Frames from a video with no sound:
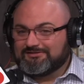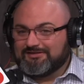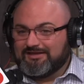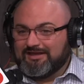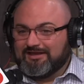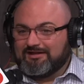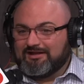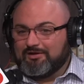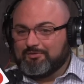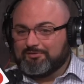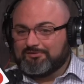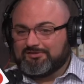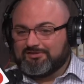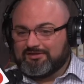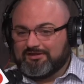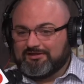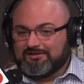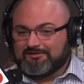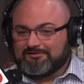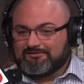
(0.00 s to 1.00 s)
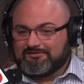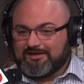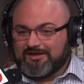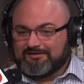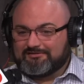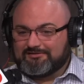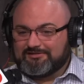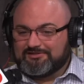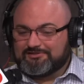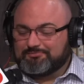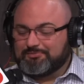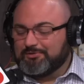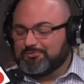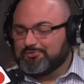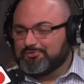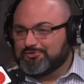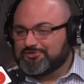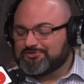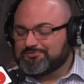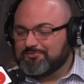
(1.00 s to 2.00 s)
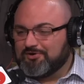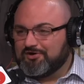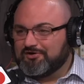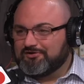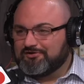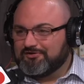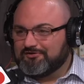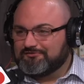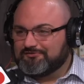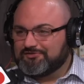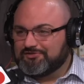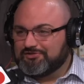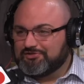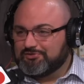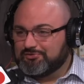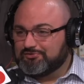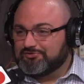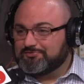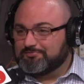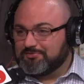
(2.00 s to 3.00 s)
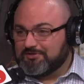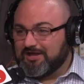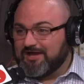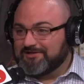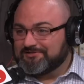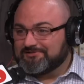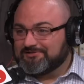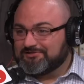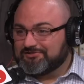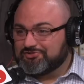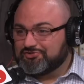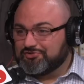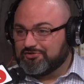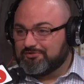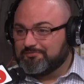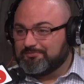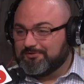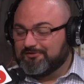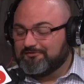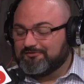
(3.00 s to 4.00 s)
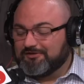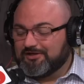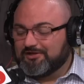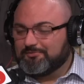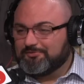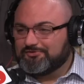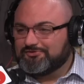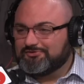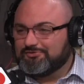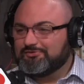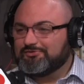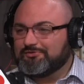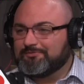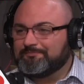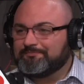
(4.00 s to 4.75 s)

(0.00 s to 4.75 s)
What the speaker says: And I would think that these people were smart enough to use plastic should it be available to them.